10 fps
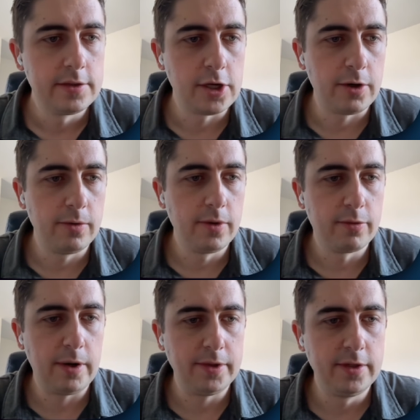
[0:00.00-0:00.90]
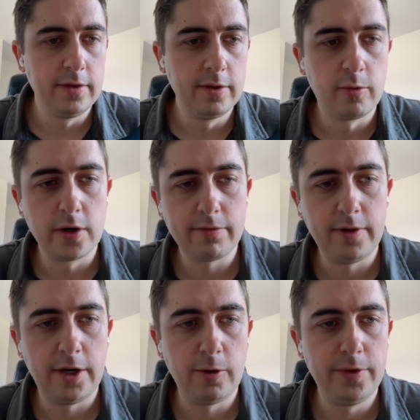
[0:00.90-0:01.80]
So throughout the
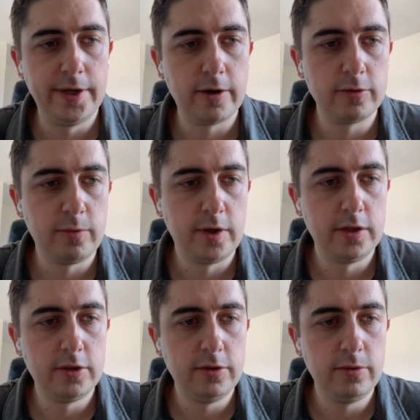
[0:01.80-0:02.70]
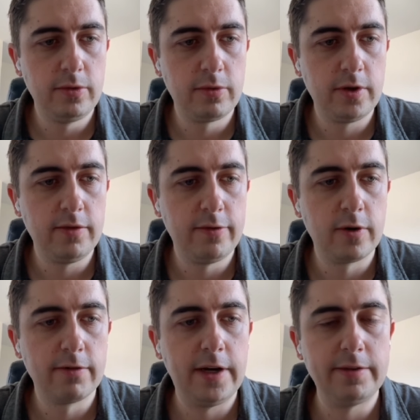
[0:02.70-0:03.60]
workflow, there's 1, 2, 3,
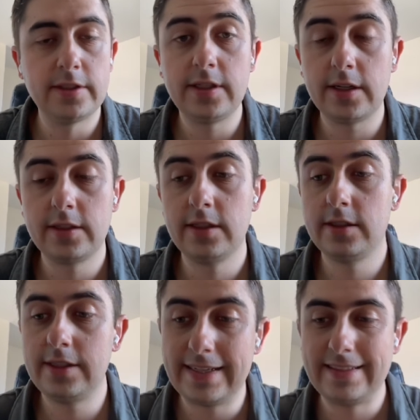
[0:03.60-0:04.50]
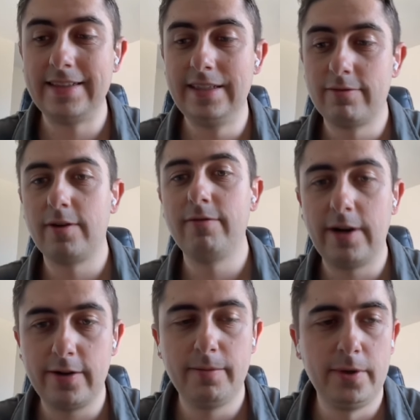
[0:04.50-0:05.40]
4, 5, 6 different
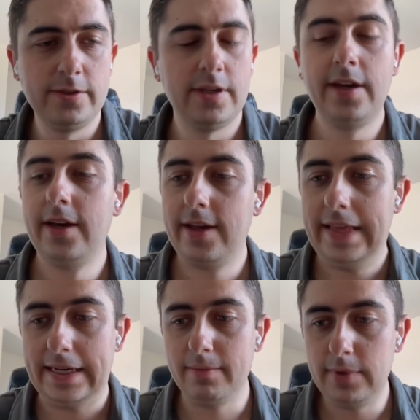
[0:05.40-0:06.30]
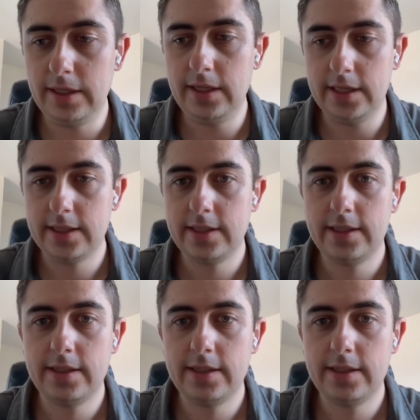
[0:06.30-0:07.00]
variables that can be